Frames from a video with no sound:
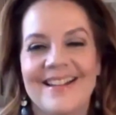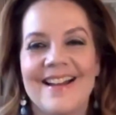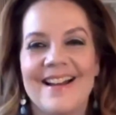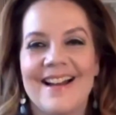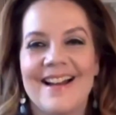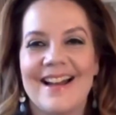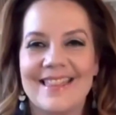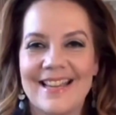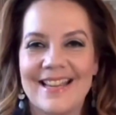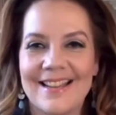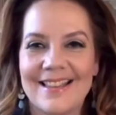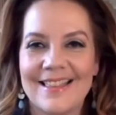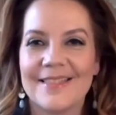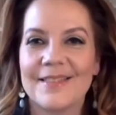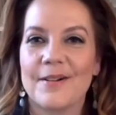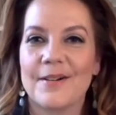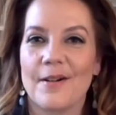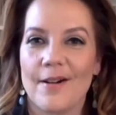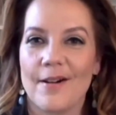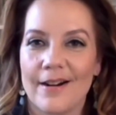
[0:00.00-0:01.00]
I think that
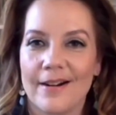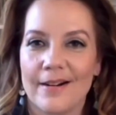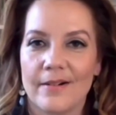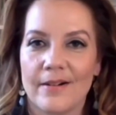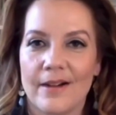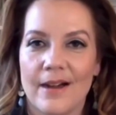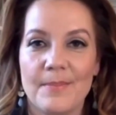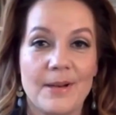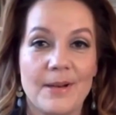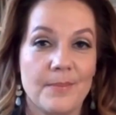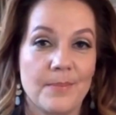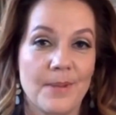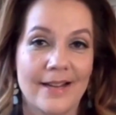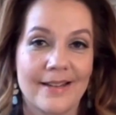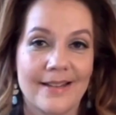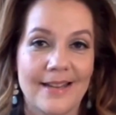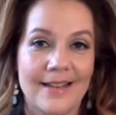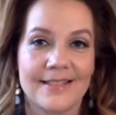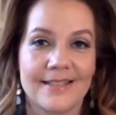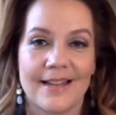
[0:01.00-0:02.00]
there are. I mean, in my
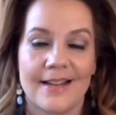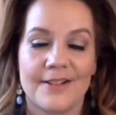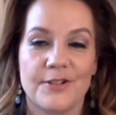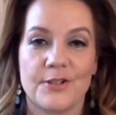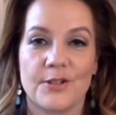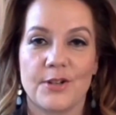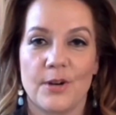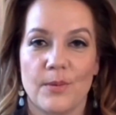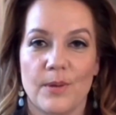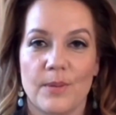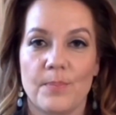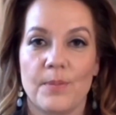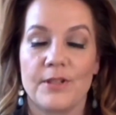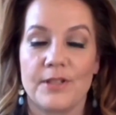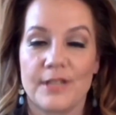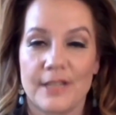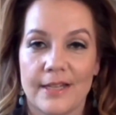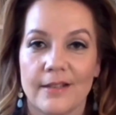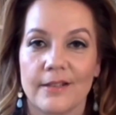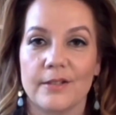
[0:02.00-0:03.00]
case, I just go with
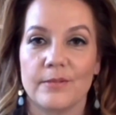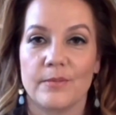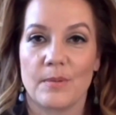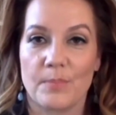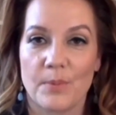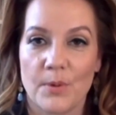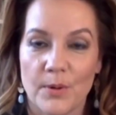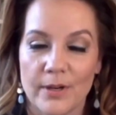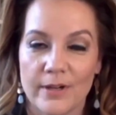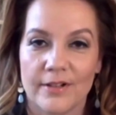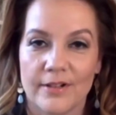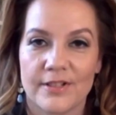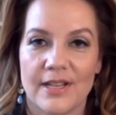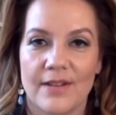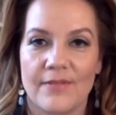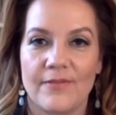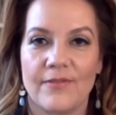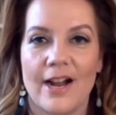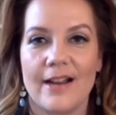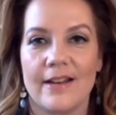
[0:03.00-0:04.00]
particular reporters. I
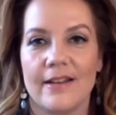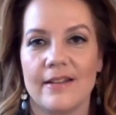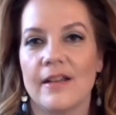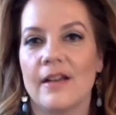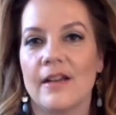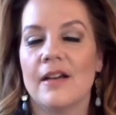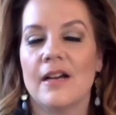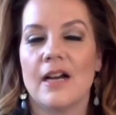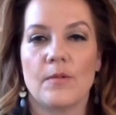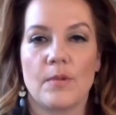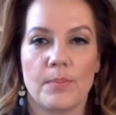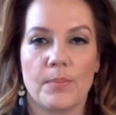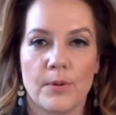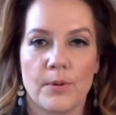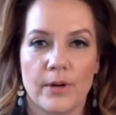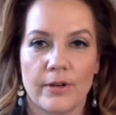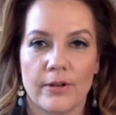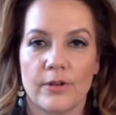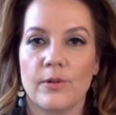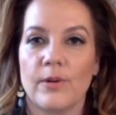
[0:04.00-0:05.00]
find a
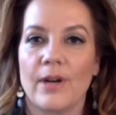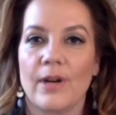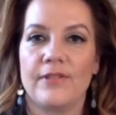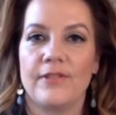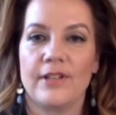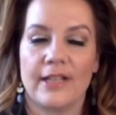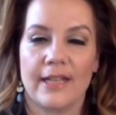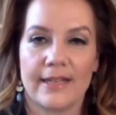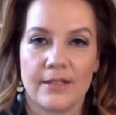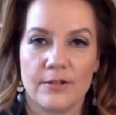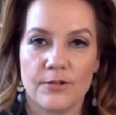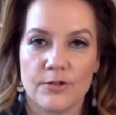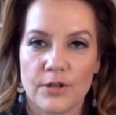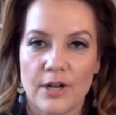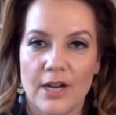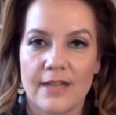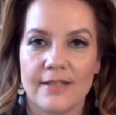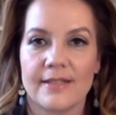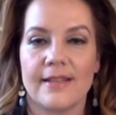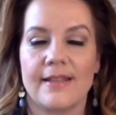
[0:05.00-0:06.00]
reporter who I feel I can
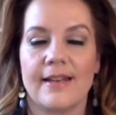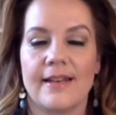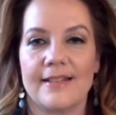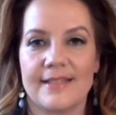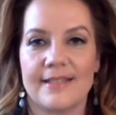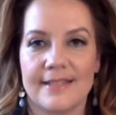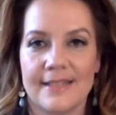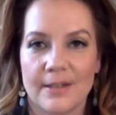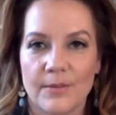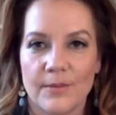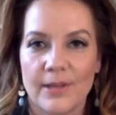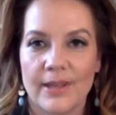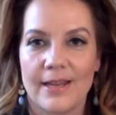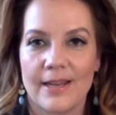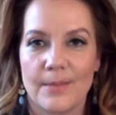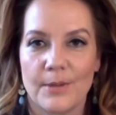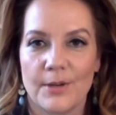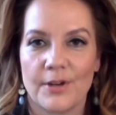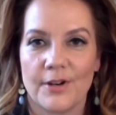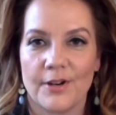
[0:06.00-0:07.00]
trust, and then I stick with
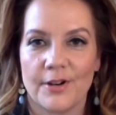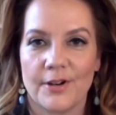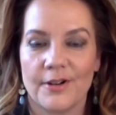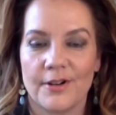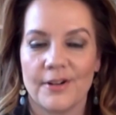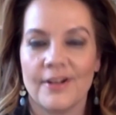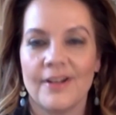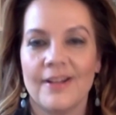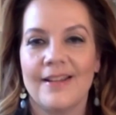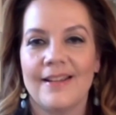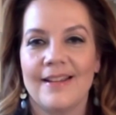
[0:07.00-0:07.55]
him or her.